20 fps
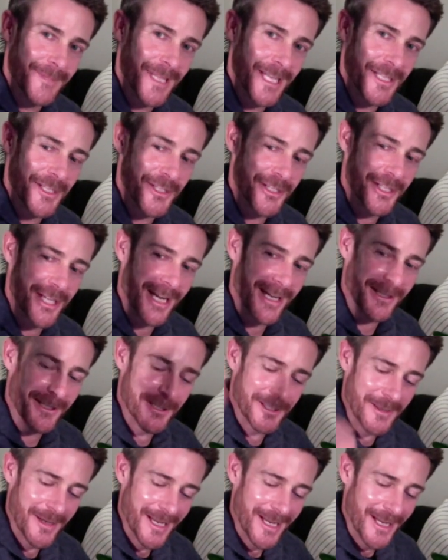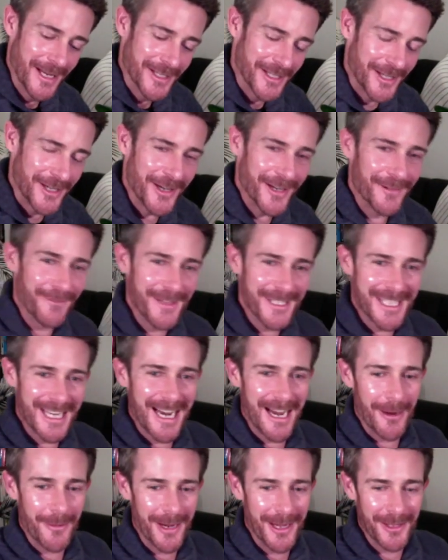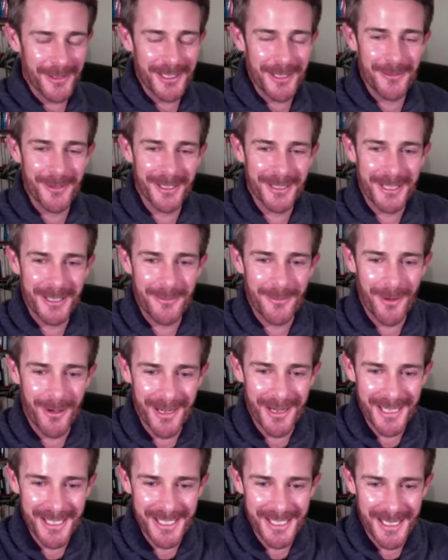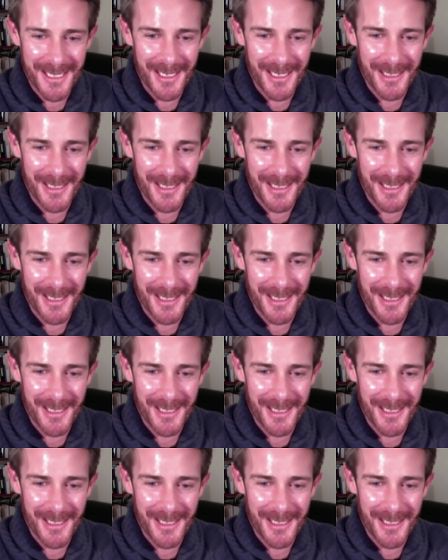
There's your challenge. So you can visit our Healthy, Wealthy, Wise